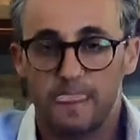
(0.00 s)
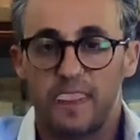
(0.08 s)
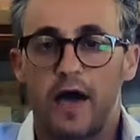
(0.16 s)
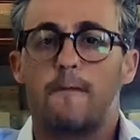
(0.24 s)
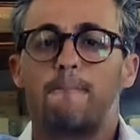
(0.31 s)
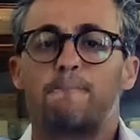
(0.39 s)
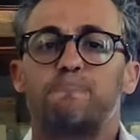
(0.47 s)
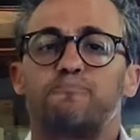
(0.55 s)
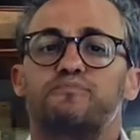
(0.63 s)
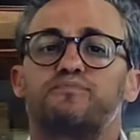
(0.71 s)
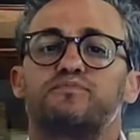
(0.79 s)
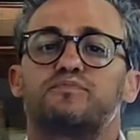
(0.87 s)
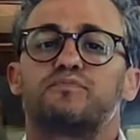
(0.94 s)
Now,
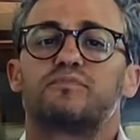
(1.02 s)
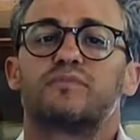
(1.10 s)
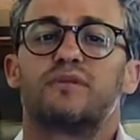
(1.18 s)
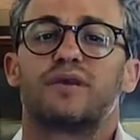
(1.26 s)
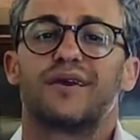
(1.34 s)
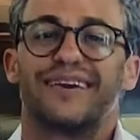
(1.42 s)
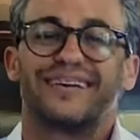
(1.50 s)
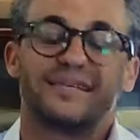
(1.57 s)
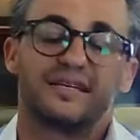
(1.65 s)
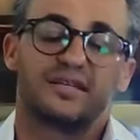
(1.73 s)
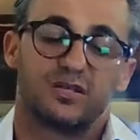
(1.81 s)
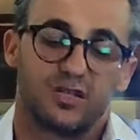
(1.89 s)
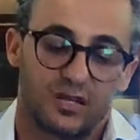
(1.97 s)

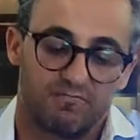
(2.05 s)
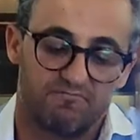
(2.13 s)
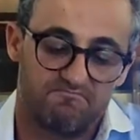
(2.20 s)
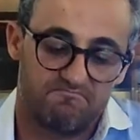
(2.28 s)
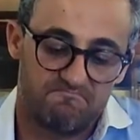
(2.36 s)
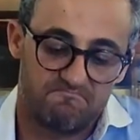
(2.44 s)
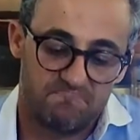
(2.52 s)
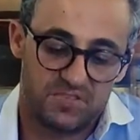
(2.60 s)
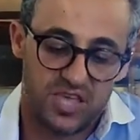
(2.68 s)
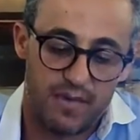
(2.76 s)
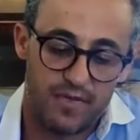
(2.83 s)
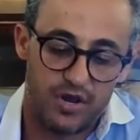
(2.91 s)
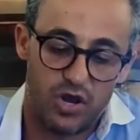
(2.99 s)
getting into the
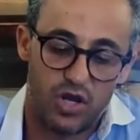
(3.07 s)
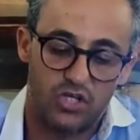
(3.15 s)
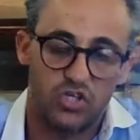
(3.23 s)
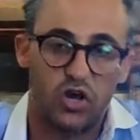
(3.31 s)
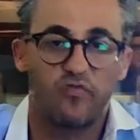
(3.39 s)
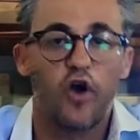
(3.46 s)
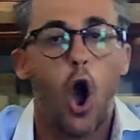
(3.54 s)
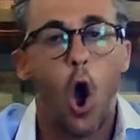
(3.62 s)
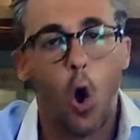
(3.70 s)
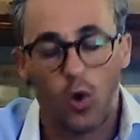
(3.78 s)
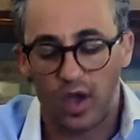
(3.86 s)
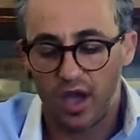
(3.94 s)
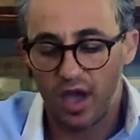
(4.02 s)
terminology of
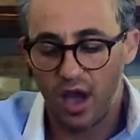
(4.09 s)
oak.